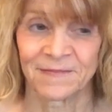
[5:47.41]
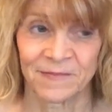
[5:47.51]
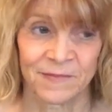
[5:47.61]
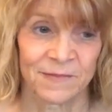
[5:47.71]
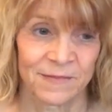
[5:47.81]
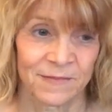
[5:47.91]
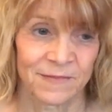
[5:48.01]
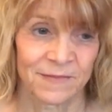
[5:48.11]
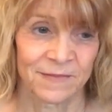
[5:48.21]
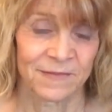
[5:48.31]

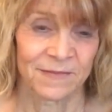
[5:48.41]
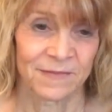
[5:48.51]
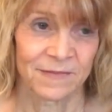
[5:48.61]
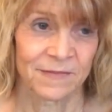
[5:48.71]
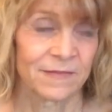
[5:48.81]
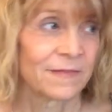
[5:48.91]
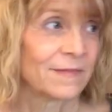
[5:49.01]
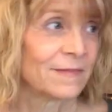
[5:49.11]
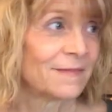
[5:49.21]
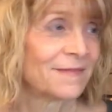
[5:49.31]

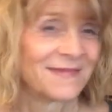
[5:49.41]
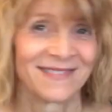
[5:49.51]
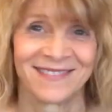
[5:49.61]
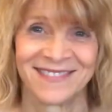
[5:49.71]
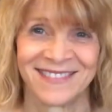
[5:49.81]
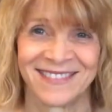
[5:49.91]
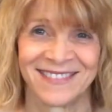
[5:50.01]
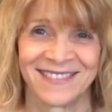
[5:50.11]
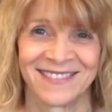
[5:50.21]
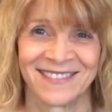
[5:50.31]

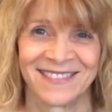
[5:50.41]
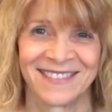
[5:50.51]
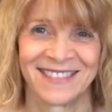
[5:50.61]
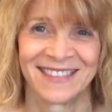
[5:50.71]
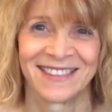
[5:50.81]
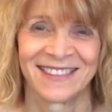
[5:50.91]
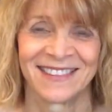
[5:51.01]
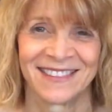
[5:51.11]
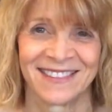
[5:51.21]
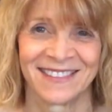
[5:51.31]

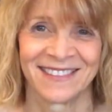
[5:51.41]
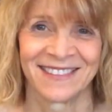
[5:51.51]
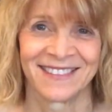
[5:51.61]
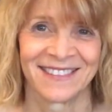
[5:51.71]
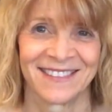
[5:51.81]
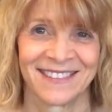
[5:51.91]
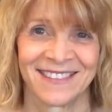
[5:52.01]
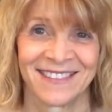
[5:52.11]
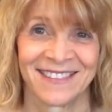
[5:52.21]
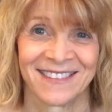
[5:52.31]

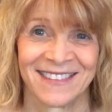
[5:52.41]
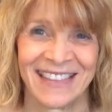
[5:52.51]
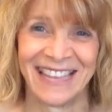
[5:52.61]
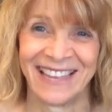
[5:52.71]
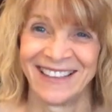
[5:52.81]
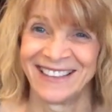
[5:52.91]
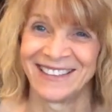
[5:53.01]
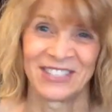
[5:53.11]
The person shown says nothing.